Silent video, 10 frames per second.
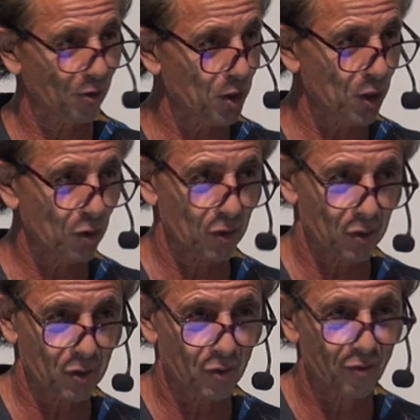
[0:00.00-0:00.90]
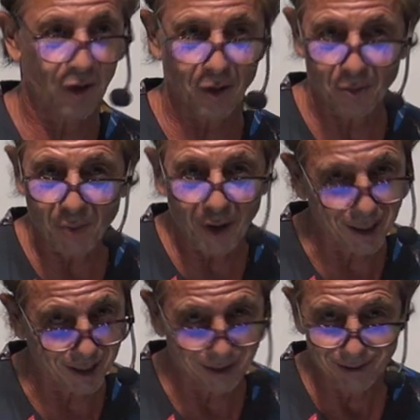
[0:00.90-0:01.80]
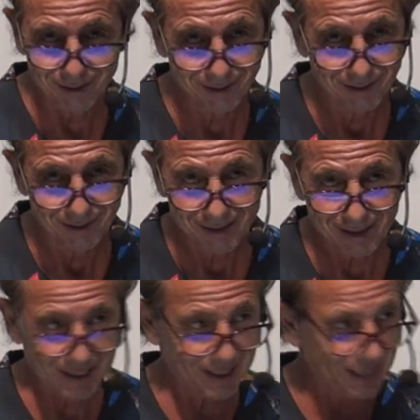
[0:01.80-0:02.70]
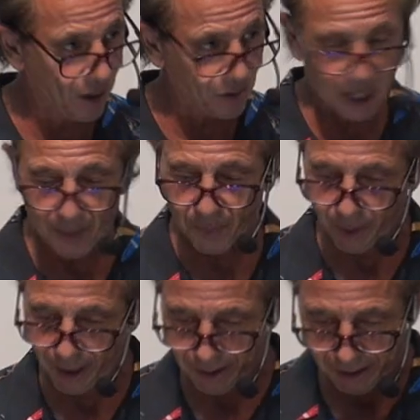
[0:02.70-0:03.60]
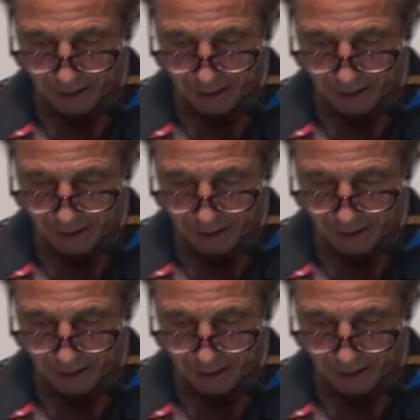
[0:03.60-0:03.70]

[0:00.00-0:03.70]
for years to funnel money. This is how it operates.